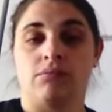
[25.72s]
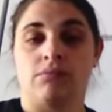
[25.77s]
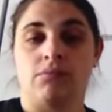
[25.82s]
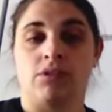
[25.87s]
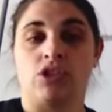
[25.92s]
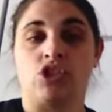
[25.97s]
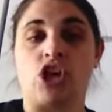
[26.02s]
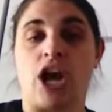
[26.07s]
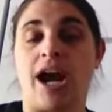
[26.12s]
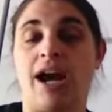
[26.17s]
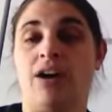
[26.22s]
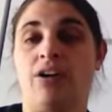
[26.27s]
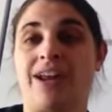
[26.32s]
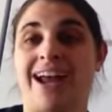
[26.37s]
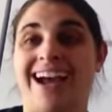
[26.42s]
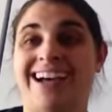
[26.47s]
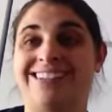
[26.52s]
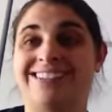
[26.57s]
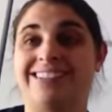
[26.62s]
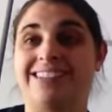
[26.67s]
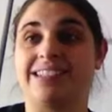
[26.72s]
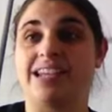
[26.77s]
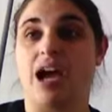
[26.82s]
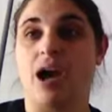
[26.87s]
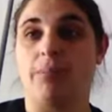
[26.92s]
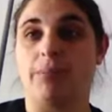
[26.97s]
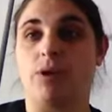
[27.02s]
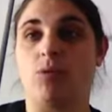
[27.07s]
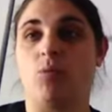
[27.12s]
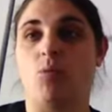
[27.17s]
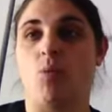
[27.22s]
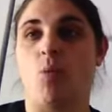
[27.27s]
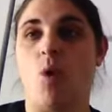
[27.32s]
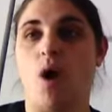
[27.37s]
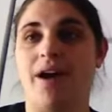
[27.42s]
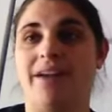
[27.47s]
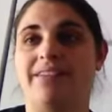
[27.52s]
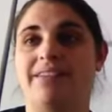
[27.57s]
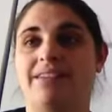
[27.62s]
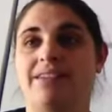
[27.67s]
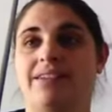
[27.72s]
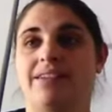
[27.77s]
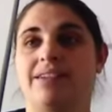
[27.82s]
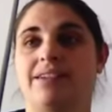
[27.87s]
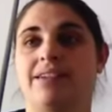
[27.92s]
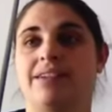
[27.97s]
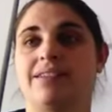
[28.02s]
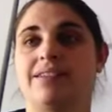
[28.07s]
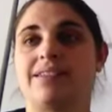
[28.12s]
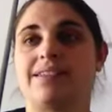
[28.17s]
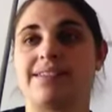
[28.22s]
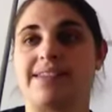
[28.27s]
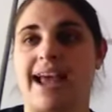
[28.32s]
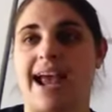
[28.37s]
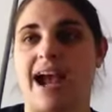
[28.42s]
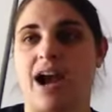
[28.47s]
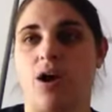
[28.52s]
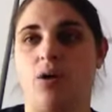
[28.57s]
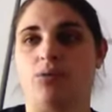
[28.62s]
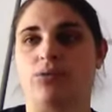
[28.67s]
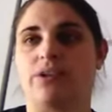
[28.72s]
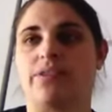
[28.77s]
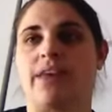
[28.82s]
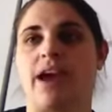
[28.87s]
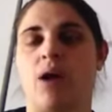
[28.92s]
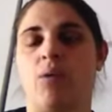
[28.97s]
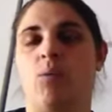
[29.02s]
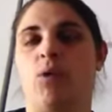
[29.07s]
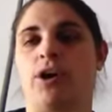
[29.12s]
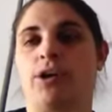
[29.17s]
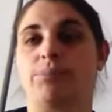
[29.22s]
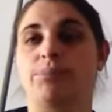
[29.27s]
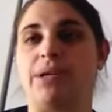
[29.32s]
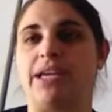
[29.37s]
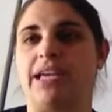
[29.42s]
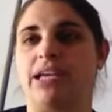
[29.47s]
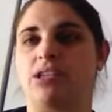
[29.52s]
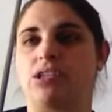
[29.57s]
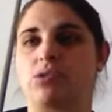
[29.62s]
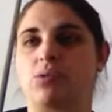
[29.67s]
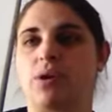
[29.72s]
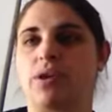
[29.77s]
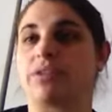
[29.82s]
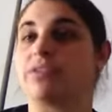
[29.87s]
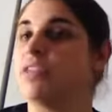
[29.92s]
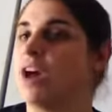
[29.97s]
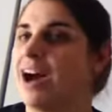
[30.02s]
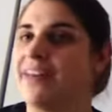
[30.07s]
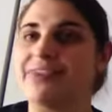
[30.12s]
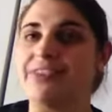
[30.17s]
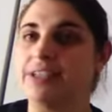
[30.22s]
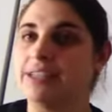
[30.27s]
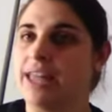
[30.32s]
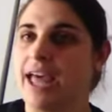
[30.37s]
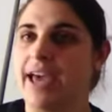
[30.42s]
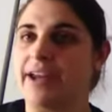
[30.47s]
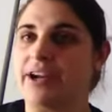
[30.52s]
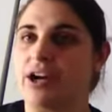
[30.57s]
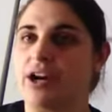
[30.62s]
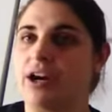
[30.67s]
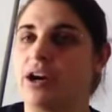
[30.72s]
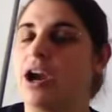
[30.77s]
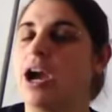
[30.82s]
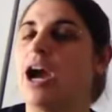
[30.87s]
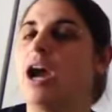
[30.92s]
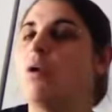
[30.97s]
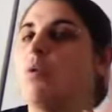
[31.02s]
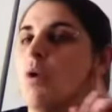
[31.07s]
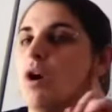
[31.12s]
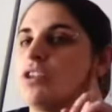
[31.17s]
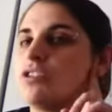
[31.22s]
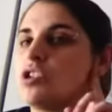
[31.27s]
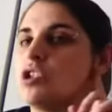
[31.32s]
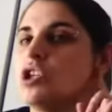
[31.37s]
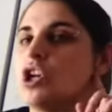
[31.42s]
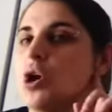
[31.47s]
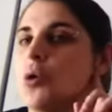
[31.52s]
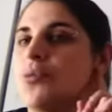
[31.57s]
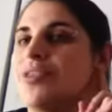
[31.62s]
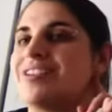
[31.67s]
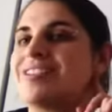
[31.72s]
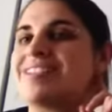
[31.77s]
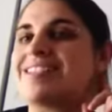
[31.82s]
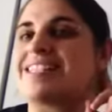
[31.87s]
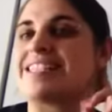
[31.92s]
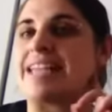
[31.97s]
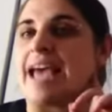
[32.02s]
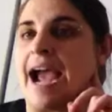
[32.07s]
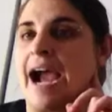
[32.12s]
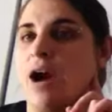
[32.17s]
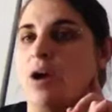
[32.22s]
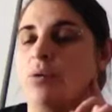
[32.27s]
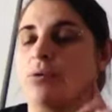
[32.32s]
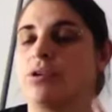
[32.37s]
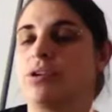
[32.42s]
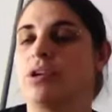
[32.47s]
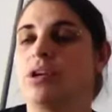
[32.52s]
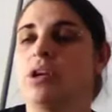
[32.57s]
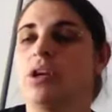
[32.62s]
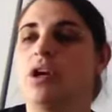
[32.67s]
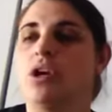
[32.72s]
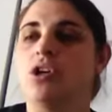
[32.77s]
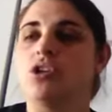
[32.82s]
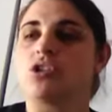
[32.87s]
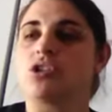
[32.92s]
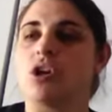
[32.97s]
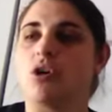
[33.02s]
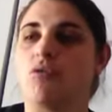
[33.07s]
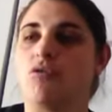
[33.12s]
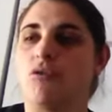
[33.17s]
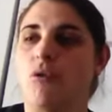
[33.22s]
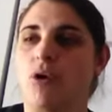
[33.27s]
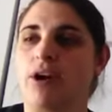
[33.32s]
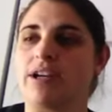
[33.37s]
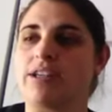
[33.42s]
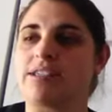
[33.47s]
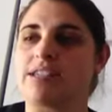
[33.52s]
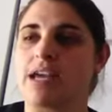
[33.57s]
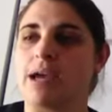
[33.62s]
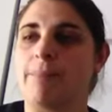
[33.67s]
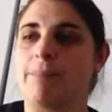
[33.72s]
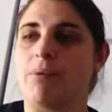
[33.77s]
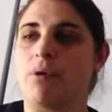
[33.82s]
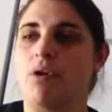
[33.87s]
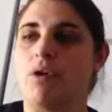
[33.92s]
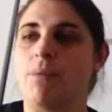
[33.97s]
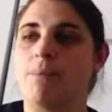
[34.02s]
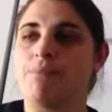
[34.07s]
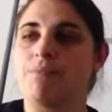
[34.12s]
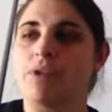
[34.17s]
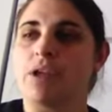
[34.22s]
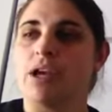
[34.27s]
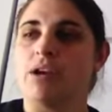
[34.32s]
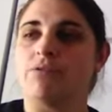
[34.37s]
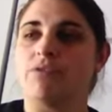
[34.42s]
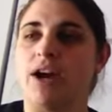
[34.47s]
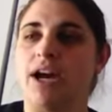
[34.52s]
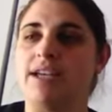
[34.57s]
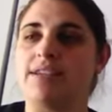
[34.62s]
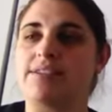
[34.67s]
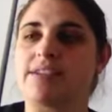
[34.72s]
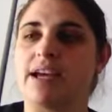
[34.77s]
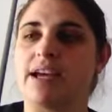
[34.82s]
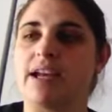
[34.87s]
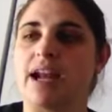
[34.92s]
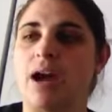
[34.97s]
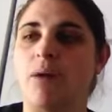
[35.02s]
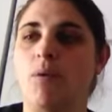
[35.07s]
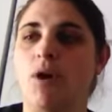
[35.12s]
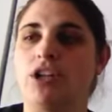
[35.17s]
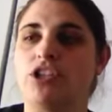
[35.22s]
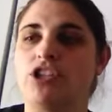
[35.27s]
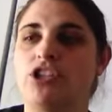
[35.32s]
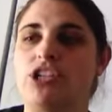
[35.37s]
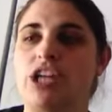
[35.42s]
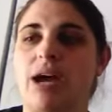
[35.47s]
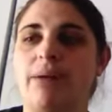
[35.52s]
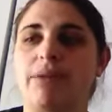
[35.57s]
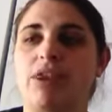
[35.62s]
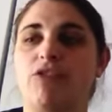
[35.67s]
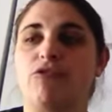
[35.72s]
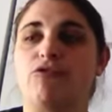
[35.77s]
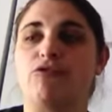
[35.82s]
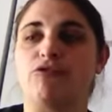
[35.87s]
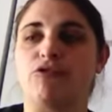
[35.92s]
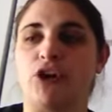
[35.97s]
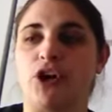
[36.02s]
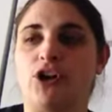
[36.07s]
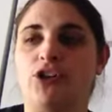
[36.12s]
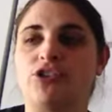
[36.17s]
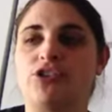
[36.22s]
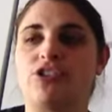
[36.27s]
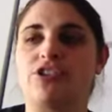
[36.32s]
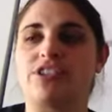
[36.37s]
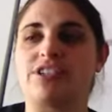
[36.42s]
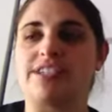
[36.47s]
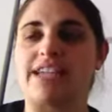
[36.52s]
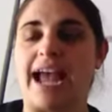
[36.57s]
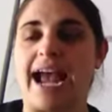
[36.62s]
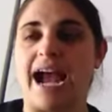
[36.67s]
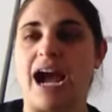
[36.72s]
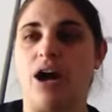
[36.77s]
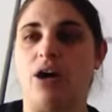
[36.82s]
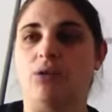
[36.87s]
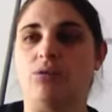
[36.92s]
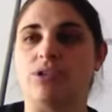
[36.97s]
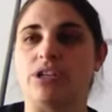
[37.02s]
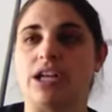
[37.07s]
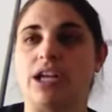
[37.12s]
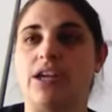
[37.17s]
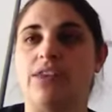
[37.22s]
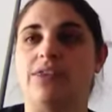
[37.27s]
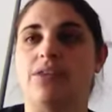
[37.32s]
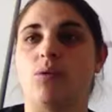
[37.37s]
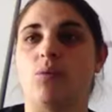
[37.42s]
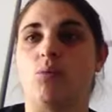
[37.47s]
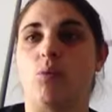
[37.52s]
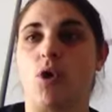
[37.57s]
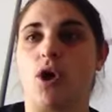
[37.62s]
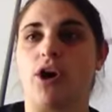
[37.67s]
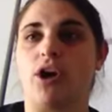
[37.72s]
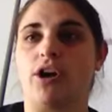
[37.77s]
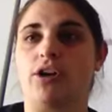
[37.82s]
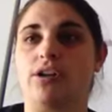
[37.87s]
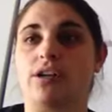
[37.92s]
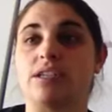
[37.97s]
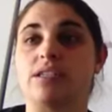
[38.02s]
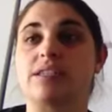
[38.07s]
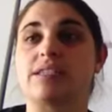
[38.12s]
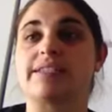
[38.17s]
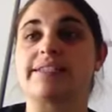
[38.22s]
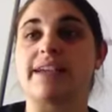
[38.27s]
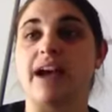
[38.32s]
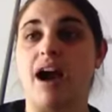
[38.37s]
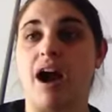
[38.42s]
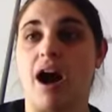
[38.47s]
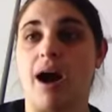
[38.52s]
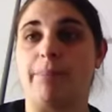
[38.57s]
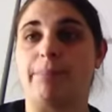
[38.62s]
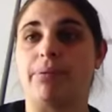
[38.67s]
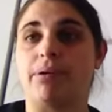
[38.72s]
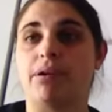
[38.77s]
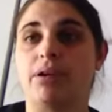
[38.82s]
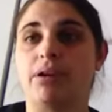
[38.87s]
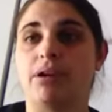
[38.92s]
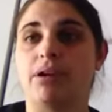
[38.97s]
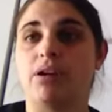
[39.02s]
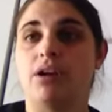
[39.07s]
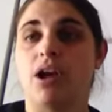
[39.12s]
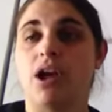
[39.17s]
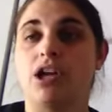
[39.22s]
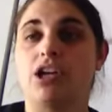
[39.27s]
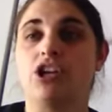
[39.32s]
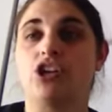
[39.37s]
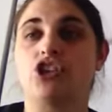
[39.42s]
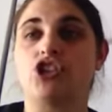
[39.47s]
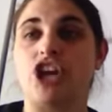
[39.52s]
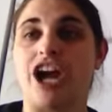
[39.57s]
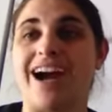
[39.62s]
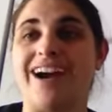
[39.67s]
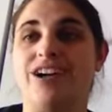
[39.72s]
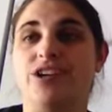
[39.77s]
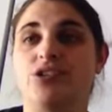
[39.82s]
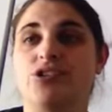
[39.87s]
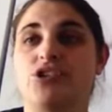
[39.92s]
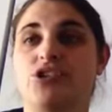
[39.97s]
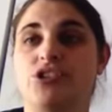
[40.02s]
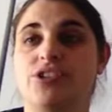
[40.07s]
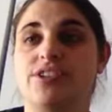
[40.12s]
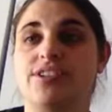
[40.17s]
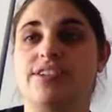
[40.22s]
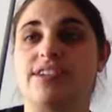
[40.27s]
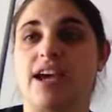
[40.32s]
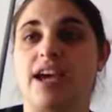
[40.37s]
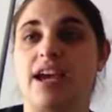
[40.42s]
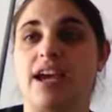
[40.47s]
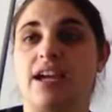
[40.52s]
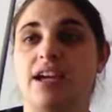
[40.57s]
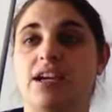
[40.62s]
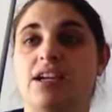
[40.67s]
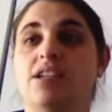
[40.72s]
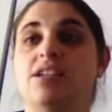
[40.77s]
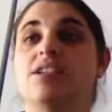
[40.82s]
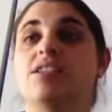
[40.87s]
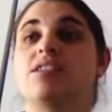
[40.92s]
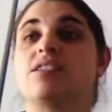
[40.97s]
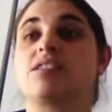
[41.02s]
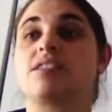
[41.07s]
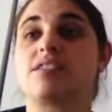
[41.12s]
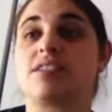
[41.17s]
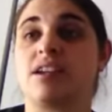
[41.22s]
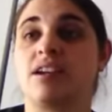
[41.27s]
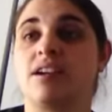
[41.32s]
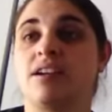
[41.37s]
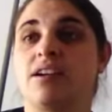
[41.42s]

the child has to tell me what sound that word begins with. Not the letter, I want to know the sound. So for example, if I said, I want you to tell me the first sound in the word top, your child should say t,